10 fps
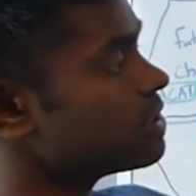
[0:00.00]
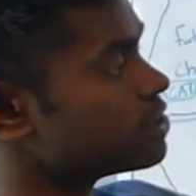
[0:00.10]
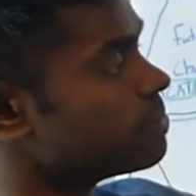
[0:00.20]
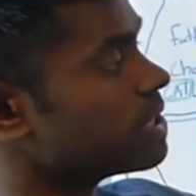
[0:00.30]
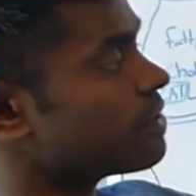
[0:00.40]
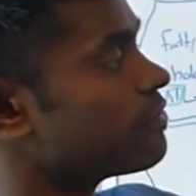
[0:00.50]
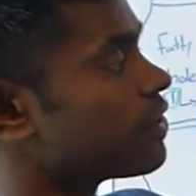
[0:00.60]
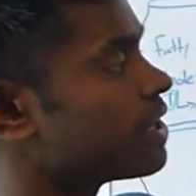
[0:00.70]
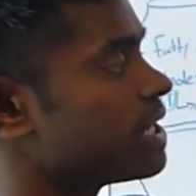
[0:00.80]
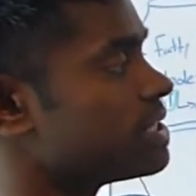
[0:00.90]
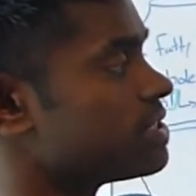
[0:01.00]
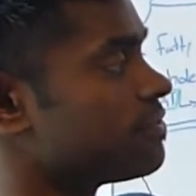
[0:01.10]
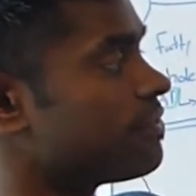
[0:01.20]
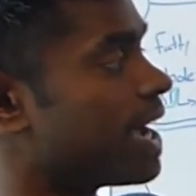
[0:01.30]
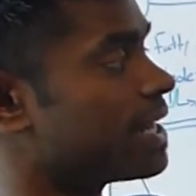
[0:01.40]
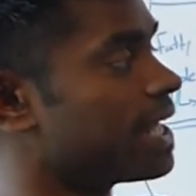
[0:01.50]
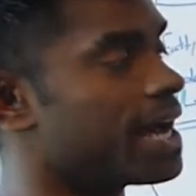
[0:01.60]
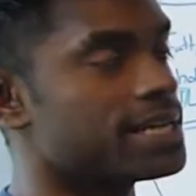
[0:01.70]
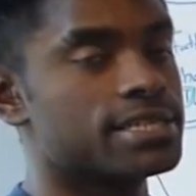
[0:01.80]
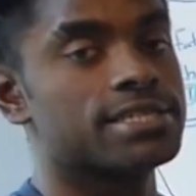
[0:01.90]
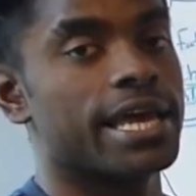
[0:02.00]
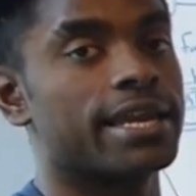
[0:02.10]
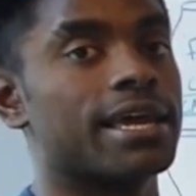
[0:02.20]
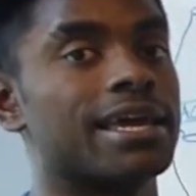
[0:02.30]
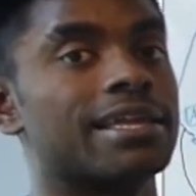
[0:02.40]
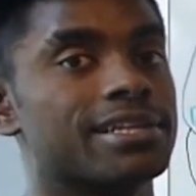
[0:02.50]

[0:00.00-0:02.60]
to be converted into fatty acids and